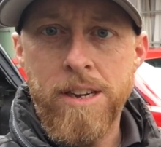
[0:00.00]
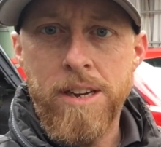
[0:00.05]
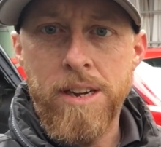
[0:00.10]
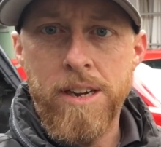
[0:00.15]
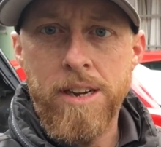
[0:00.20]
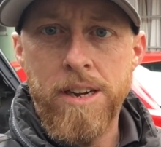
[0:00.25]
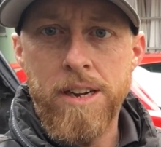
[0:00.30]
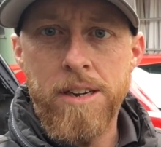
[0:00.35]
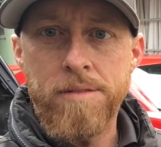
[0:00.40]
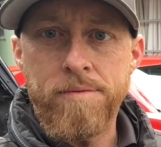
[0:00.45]

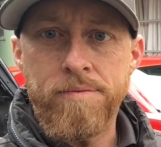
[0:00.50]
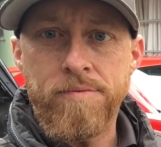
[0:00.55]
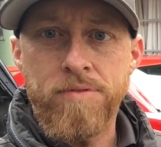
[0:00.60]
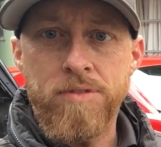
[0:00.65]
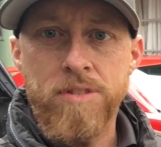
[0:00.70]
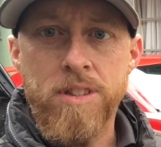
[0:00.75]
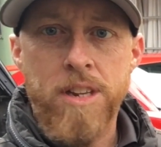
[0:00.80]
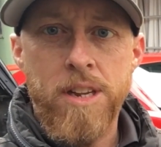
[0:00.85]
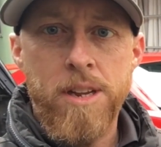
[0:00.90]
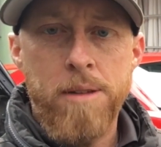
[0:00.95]
Um,
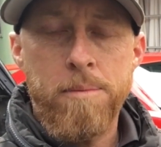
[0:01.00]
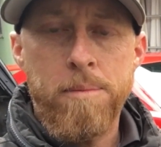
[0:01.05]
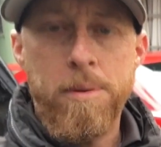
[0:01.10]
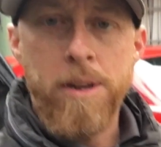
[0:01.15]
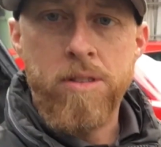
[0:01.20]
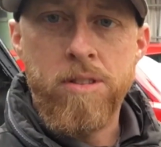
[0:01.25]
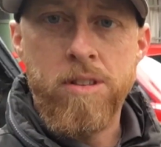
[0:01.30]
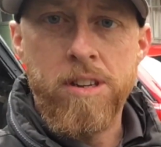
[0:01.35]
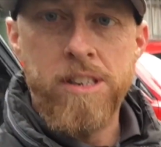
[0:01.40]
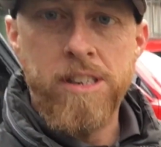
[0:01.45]

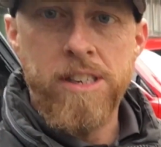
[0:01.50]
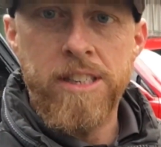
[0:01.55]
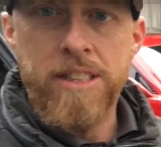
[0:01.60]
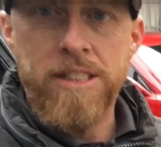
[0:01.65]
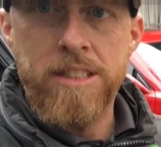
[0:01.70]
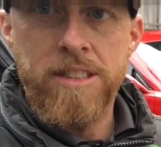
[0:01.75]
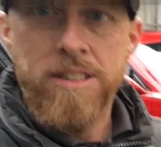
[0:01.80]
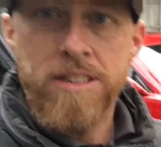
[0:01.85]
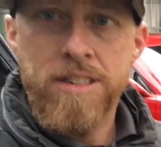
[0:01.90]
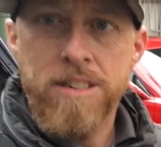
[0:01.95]

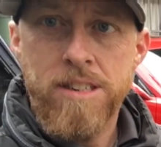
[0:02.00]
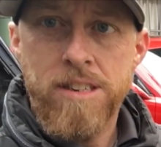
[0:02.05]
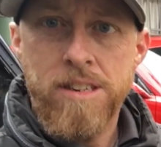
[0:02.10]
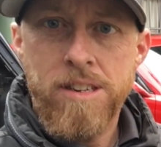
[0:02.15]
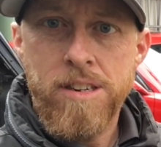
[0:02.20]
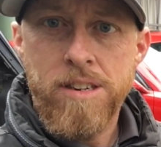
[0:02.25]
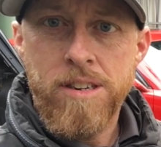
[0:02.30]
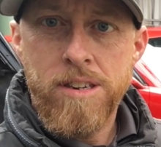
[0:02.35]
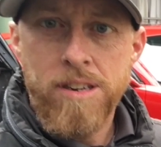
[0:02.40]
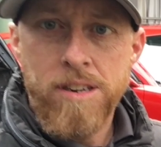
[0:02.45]
Basically,
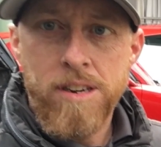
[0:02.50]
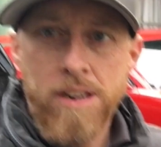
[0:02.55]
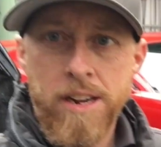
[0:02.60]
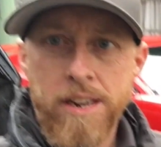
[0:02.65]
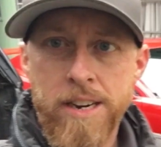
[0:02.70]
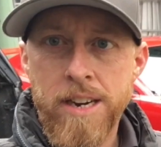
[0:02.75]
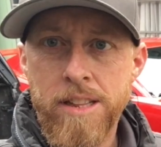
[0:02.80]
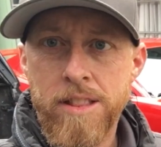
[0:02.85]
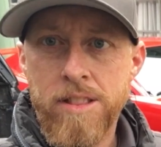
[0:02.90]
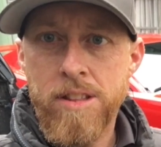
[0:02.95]

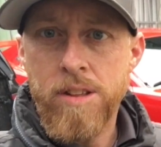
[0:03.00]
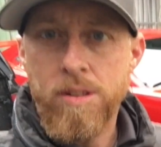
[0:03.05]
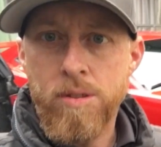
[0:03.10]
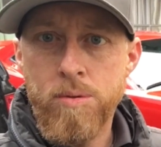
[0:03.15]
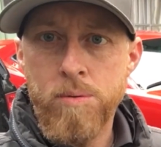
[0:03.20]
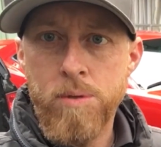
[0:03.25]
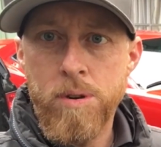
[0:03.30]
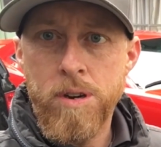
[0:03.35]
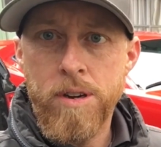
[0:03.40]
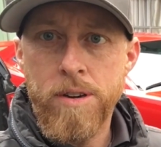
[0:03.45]
I got
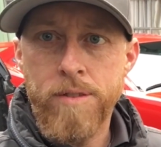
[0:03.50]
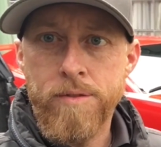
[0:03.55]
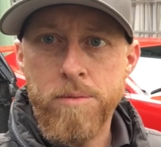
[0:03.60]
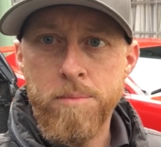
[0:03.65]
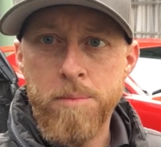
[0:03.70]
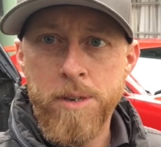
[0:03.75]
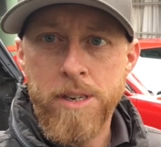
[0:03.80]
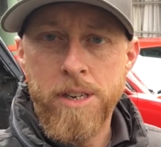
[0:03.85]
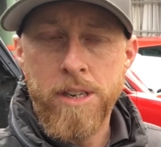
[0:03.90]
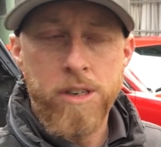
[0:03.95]
this one
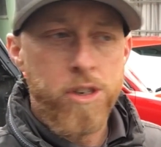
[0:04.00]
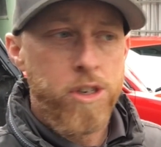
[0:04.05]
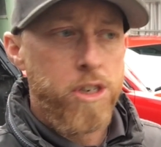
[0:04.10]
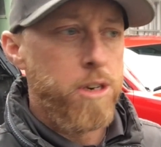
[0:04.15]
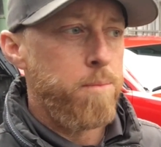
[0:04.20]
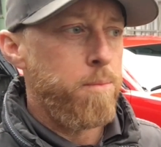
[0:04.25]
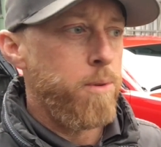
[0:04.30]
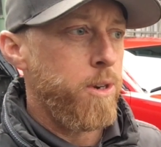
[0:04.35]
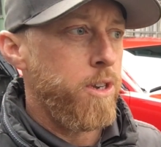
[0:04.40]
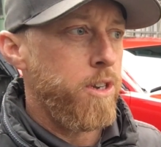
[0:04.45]
from a
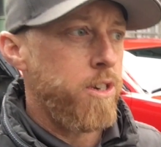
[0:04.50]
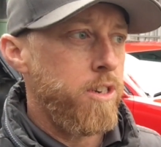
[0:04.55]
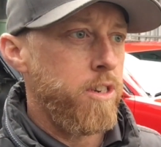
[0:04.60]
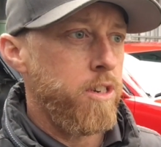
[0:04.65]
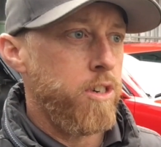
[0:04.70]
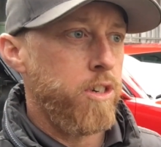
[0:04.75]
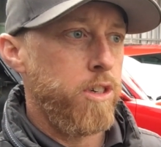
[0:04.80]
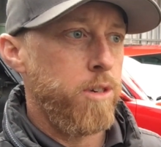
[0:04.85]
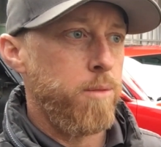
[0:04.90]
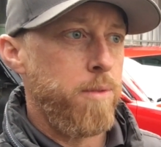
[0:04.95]
dealership, a good
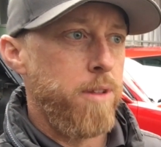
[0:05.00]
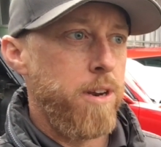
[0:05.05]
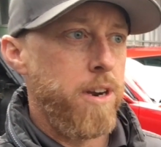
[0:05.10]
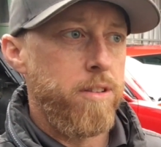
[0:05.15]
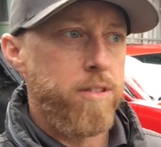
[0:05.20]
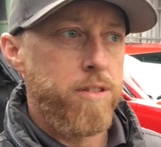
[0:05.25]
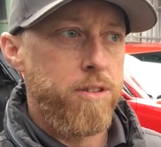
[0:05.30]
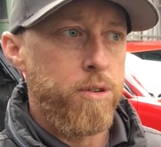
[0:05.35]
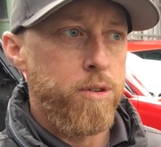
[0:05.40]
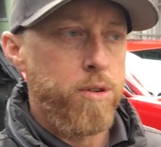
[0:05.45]
dealership that
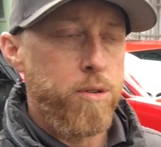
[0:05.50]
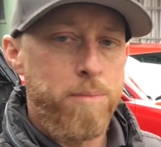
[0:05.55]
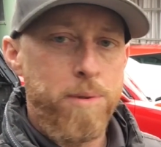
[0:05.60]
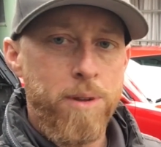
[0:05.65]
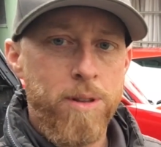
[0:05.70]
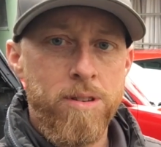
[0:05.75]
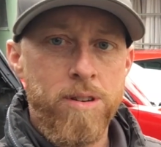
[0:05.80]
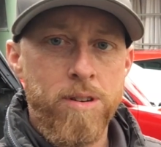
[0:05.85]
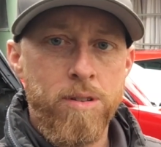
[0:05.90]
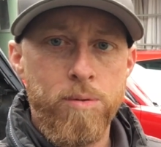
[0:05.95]
I still do
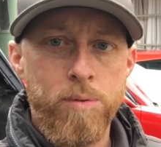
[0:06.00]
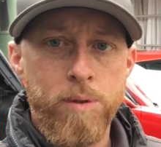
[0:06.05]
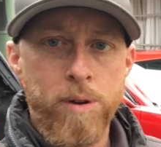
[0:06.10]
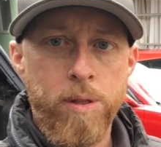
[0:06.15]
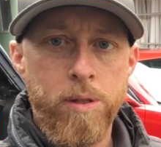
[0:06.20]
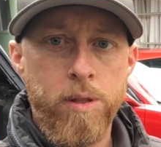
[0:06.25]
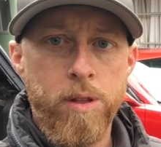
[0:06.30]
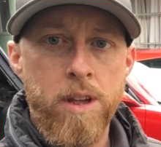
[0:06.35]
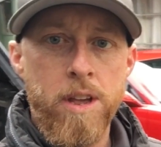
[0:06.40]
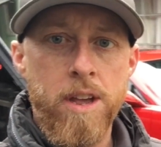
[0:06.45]
business with,
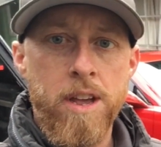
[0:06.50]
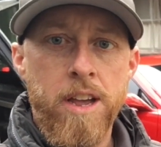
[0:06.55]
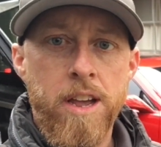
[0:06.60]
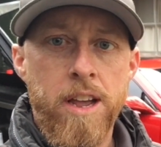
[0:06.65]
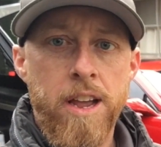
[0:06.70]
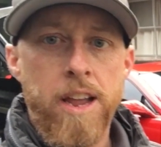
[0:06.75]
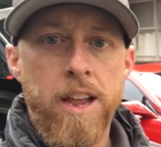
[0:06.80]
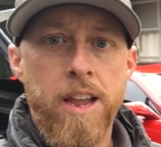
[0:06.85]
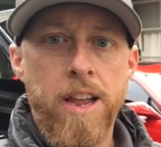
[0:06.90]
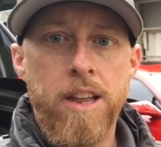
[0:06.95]

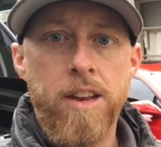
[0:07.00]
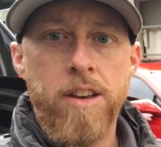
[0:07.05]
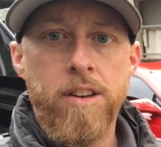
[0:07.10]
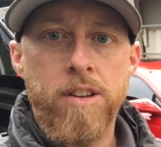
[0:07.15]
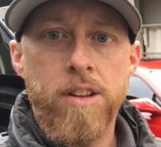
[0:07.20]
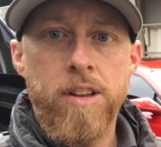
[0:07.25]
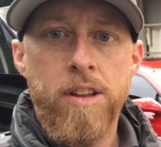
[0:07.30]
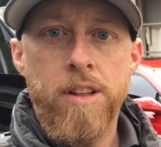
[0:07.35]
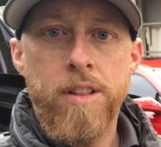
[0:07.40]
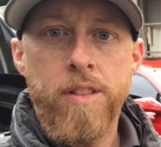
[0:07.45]
and
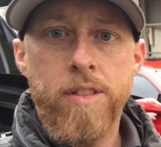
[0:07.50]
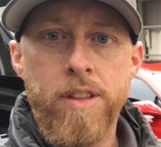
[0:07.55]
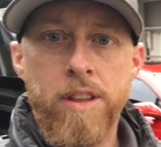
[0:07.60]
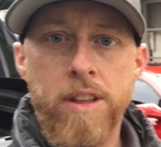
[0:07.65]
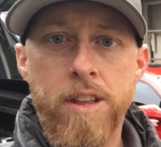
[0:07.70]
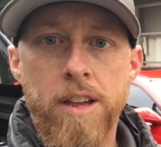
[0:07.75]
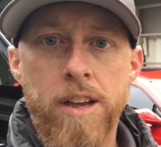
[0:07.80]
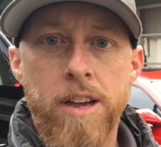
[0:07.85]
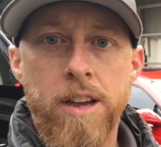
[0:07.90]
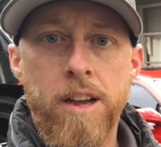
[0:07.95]

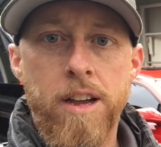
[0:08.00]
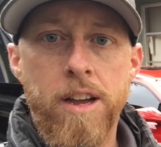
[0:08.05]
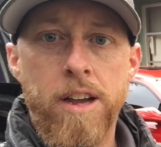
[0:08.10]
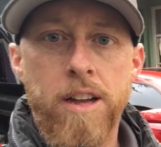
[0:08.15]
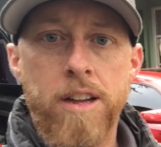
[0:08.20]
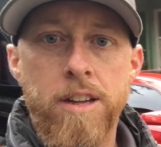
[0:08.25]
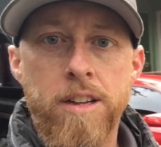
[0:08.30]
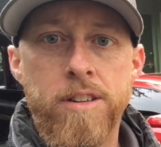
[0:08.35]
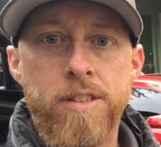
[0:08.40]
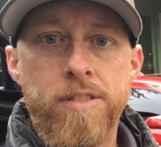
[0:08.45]
the
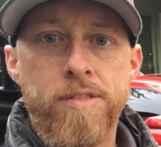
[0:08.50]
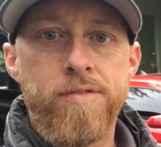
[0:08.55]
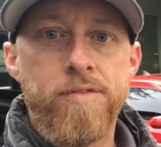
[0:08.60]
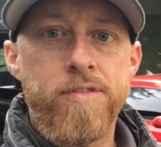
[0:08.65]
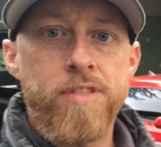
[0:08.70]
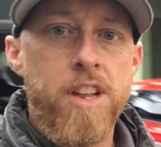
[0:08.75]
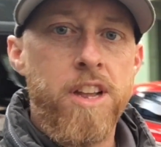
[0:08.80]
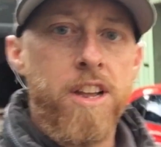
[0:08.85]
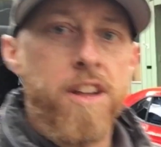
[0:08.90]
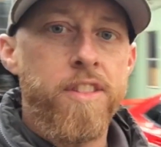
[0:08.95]

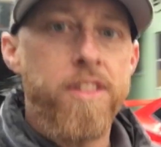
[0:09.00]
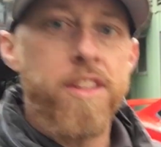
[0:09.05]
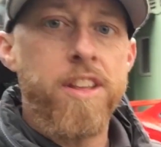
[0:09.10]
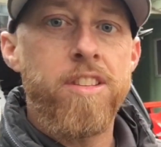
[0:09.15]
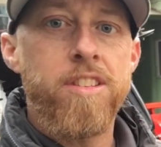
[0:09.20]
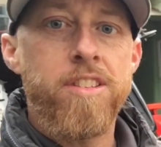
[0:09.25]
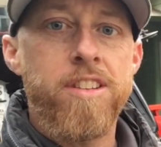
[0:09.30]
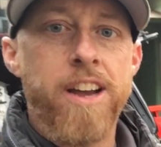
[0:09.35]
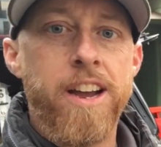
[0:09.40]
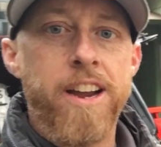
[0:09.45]

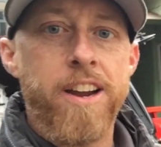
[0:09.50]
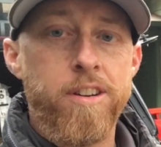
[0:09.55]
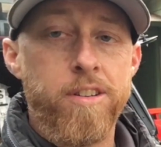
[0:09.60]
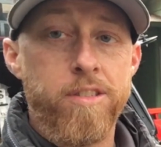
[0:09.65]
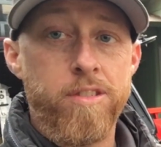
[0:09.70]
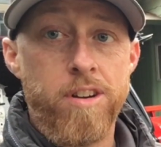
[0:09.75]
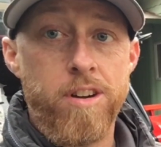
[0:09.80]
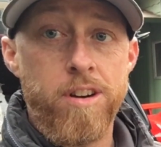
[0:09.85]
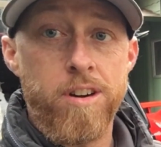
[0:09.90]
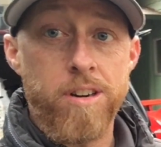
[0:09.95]
these
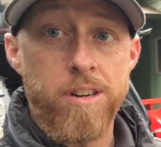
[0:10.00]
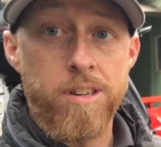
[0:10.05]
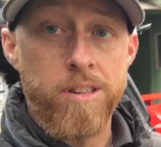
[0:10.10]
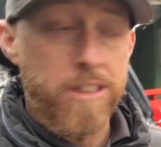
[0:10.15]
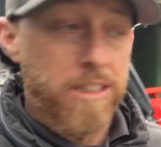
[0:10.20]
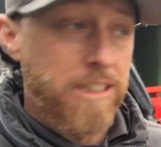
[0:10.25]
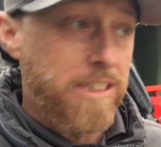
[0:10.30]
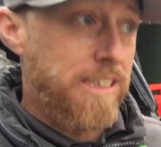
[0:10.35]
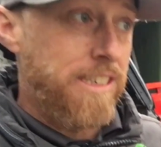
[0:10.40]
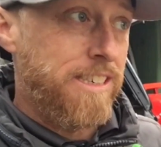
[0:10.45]
tires
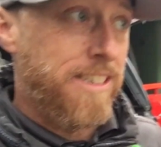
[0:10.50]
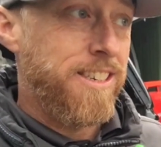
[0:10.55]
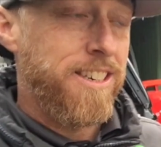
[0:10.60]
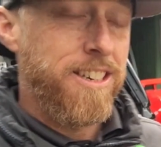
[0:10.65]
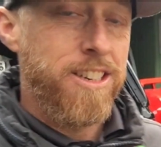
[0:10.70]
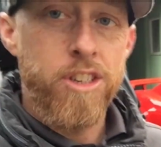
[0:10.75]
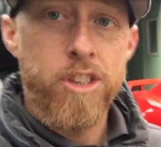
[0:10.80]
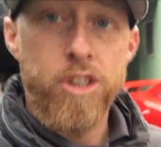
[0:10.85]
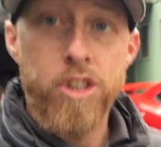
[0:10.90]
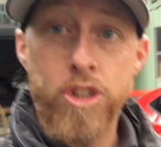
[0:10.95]

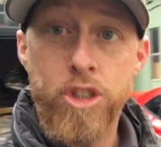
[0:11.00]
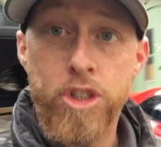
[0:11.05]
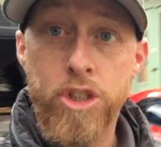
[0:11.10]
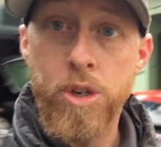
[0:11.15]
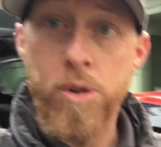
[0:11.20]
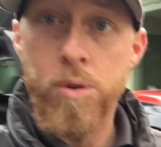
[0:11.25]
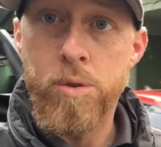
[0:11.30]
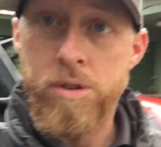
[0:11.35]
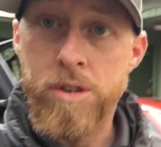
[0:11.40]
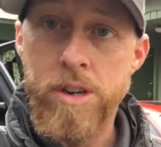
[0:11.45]
are
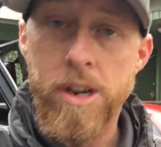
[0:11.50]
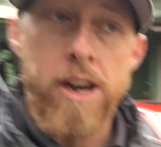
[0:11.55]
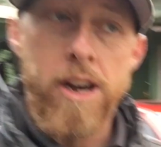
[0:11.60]
juiced